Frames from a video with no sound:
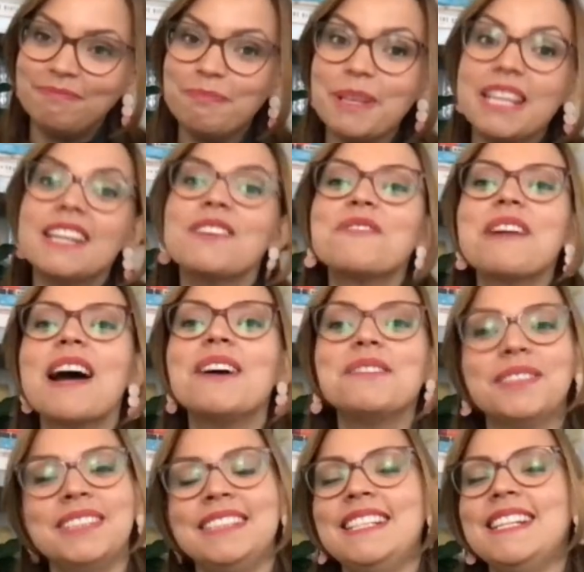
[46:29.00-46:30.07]
be
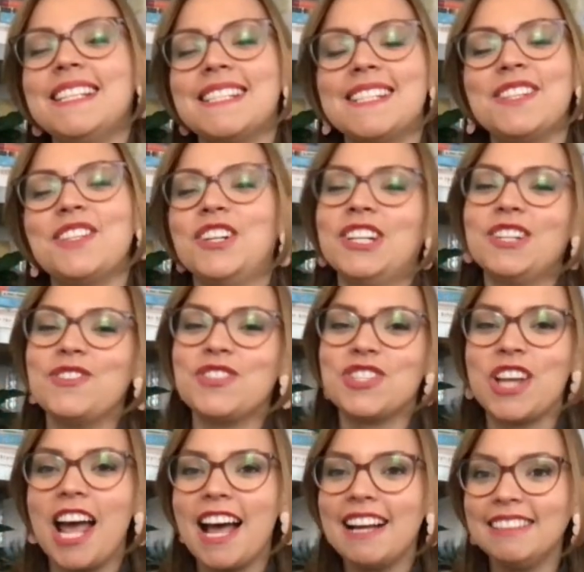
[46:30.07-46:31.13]
around this internal
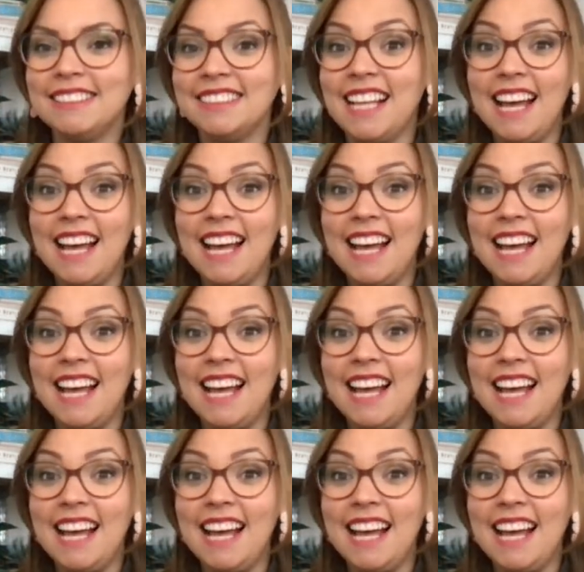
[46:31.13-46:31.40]
chat